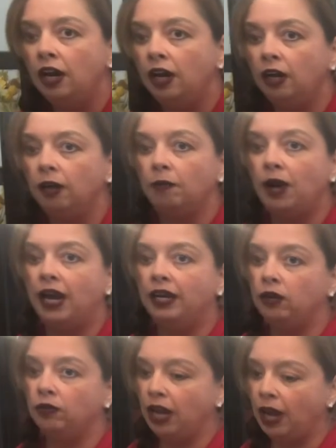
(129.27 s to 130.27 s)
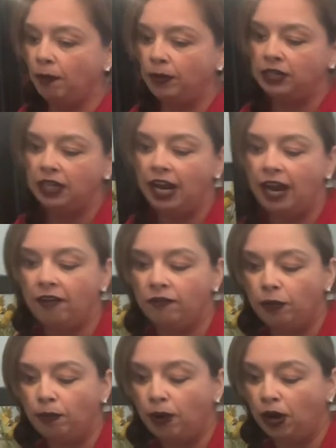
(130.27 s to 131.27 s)
I don't happen to have the
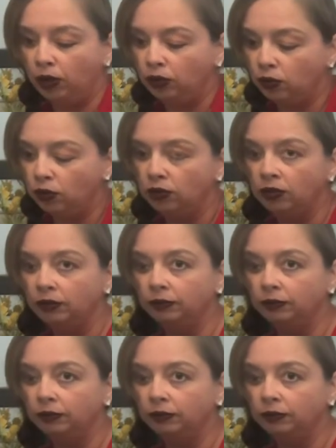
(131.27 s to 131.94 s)
bottle,